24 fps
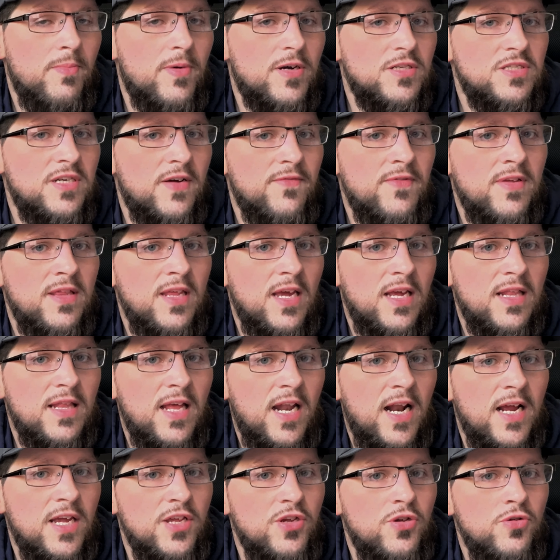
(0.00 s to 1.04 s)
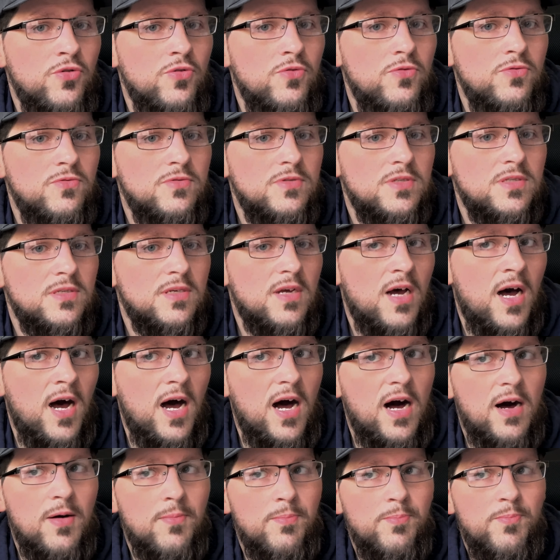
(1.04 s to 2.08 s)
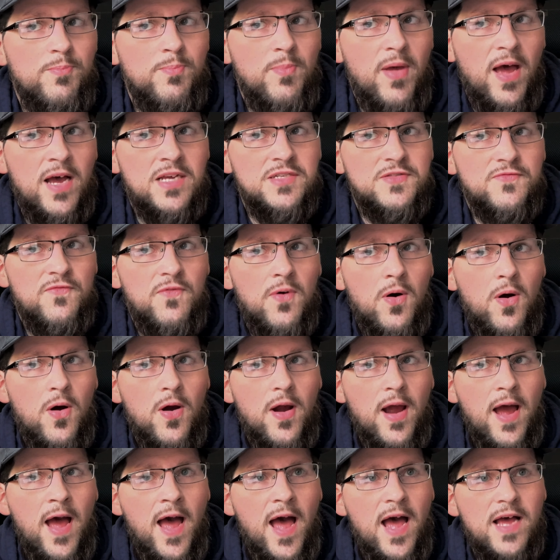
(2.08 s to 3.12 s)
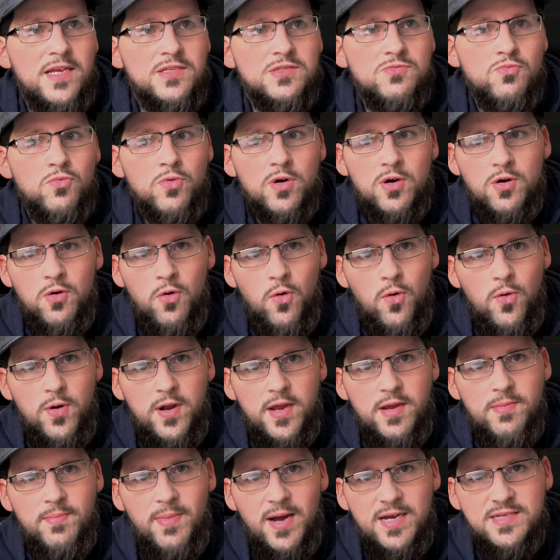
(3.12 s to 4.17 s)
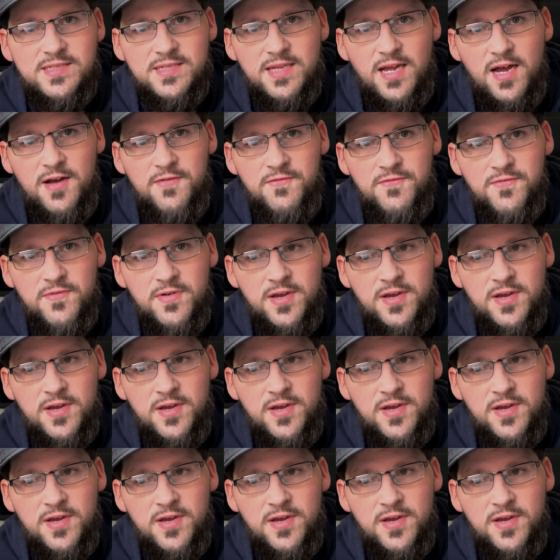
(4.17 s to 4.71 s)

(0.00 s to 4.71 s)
everything that I use as far as recording my stuff.